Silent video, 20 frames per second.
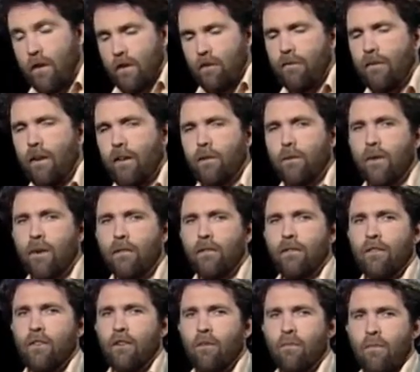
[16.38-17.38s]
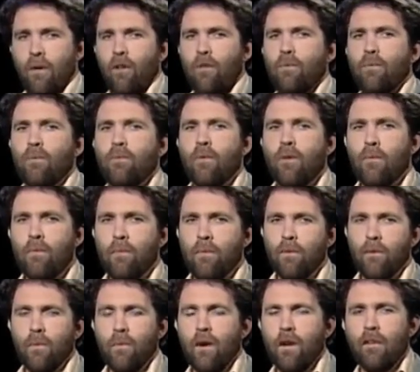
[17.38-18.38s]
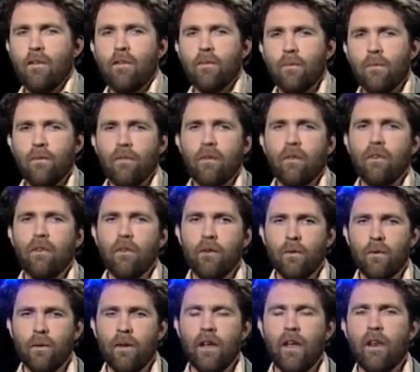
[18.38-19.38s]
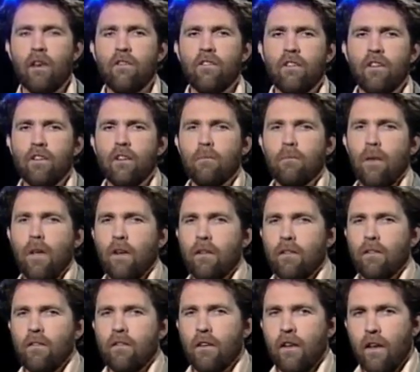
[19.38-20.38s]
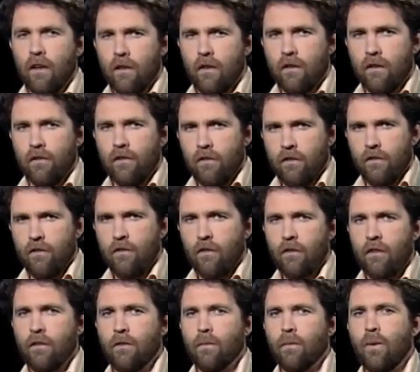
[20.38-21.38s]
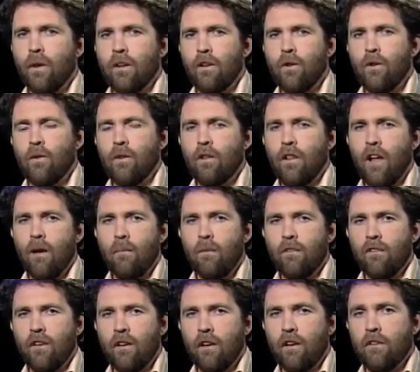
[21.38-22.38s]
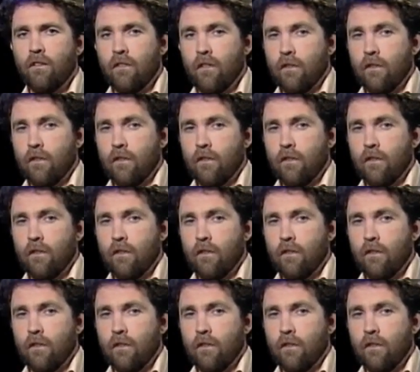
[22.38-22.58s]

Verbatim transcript: and the fact that we have to solve multiple problems at once, we've got to do energy independence and this, this one called climate change.